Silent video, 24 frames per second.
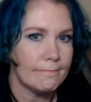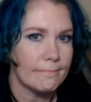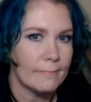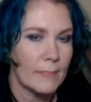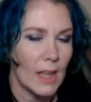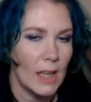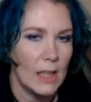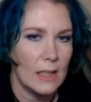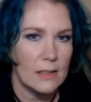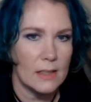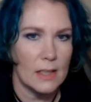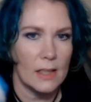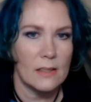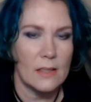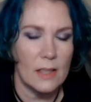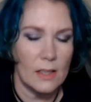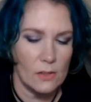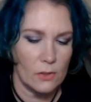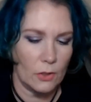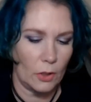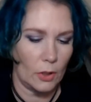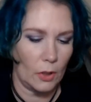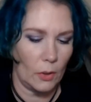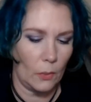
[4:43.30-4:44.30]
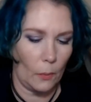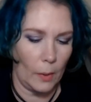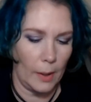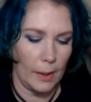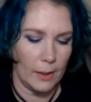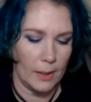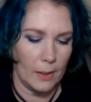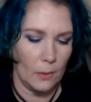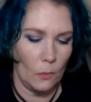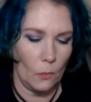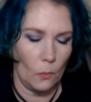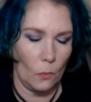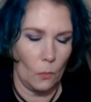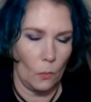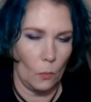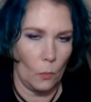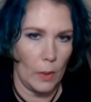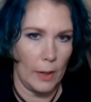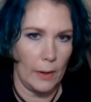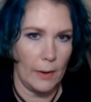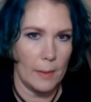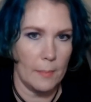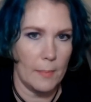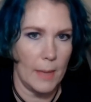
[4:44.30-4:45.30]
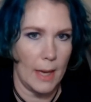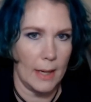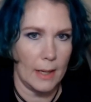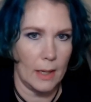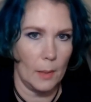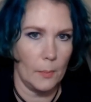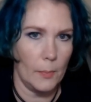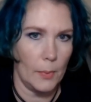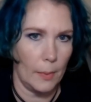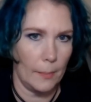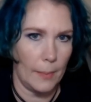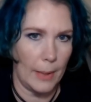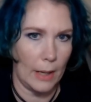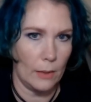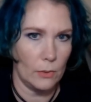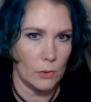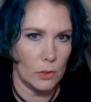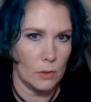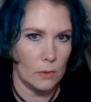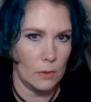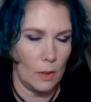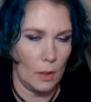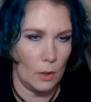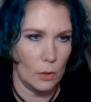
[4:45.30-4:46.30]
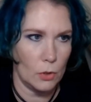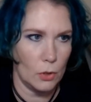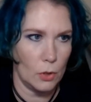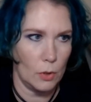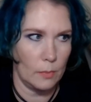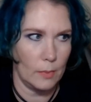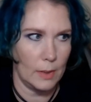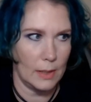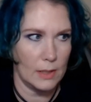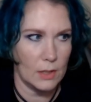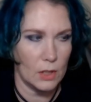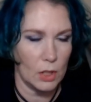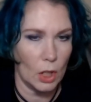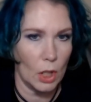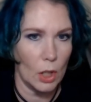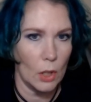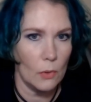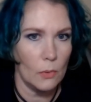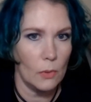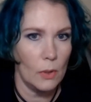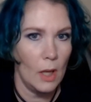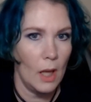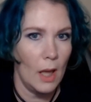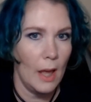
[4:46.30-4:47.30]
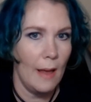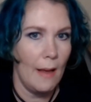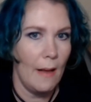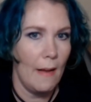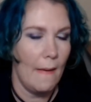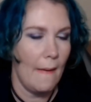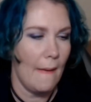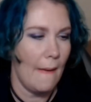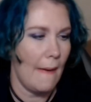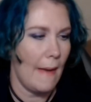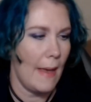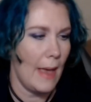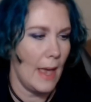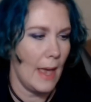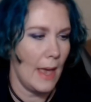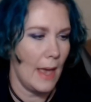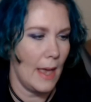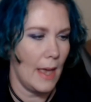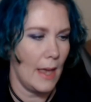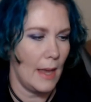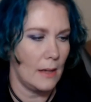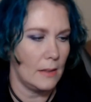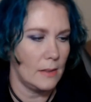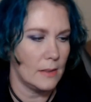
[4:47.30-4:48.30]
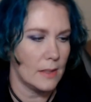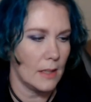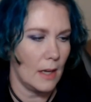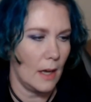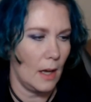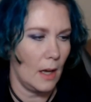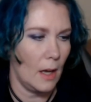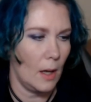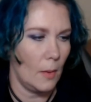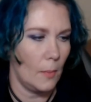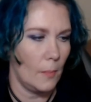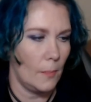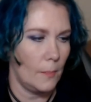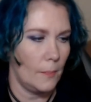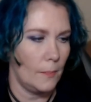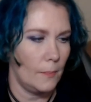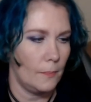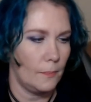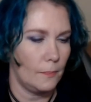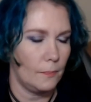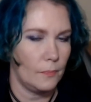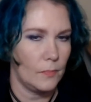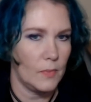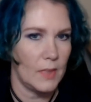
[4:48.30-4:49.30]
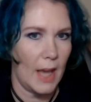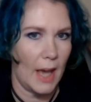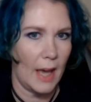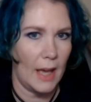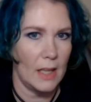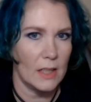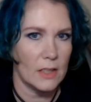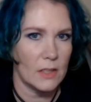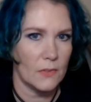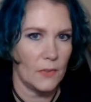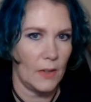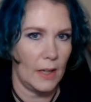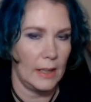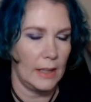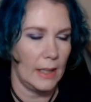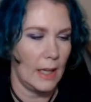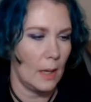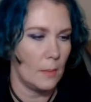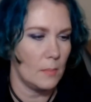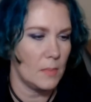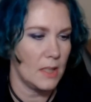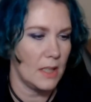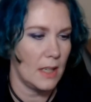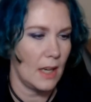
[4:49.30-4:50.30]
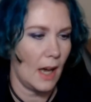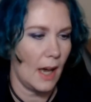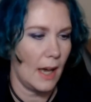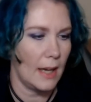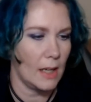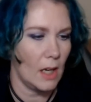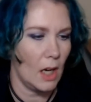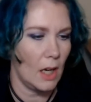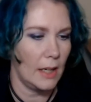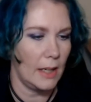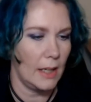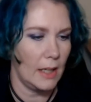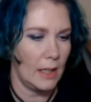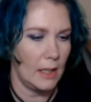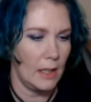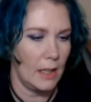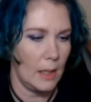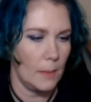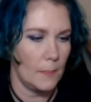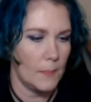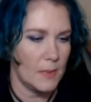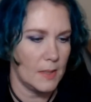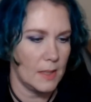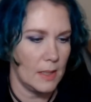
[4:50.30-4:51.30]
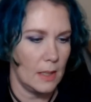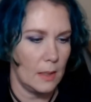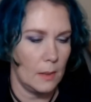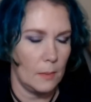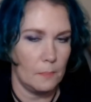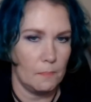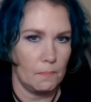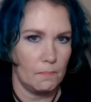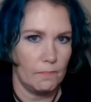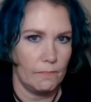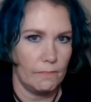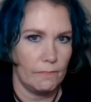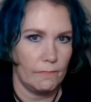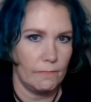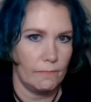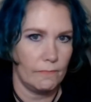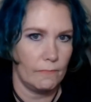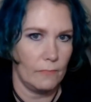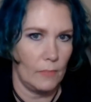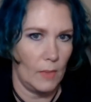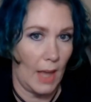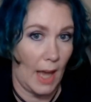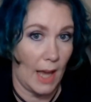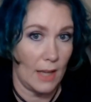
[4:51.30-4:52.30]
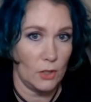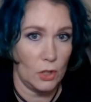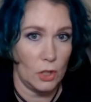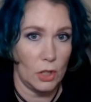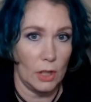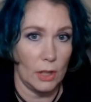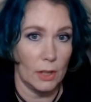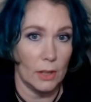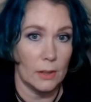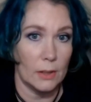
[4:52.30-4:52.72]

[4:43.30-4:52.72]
since I started wearing makeup about 2 months ago, and yeah, it's finally empty. I got it in Ipsy last year,